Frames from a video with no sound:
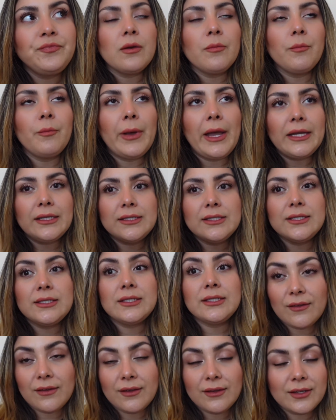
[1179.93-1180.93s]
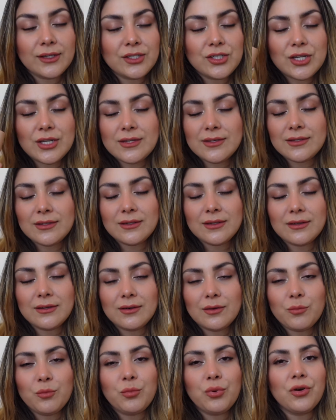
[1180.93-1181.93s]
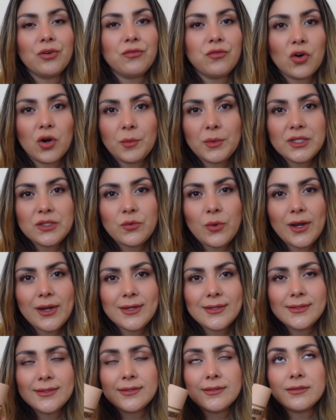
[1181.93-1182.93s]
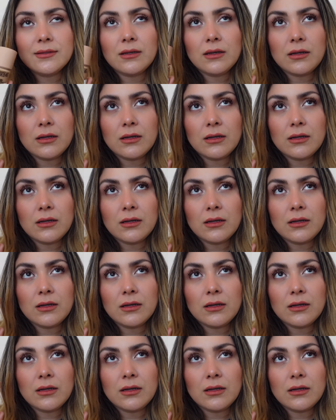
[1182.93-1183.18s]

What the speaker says: but just performance wise,